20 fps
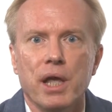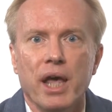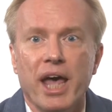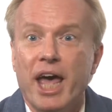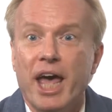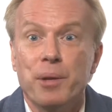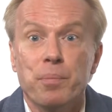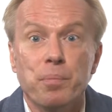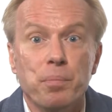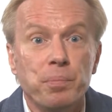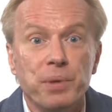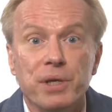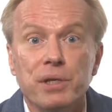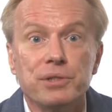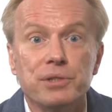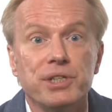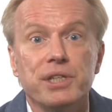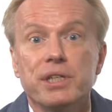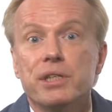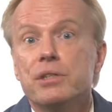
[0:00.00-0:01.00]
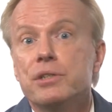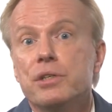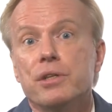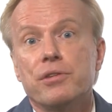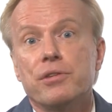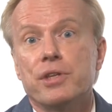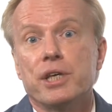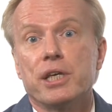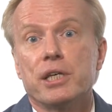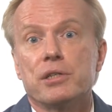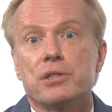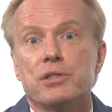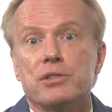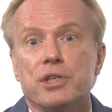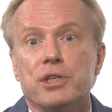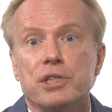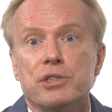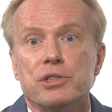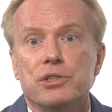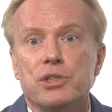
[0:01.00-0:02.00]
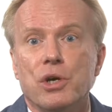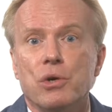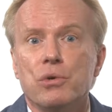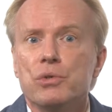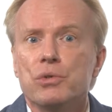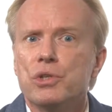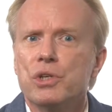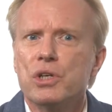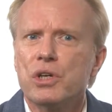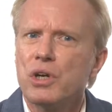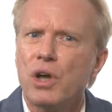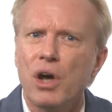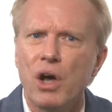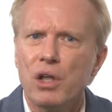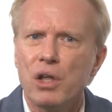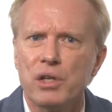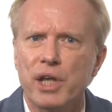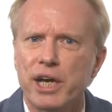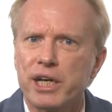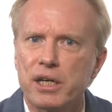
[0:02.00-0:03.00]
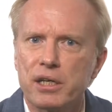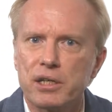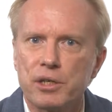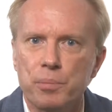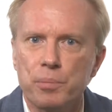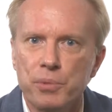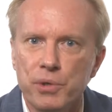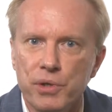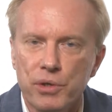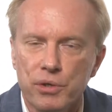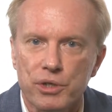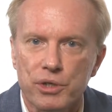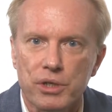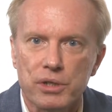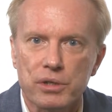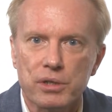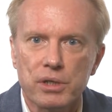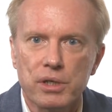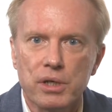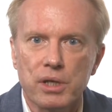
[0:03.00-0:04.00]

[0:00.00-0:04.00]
and built into things that don't look at all like a computer.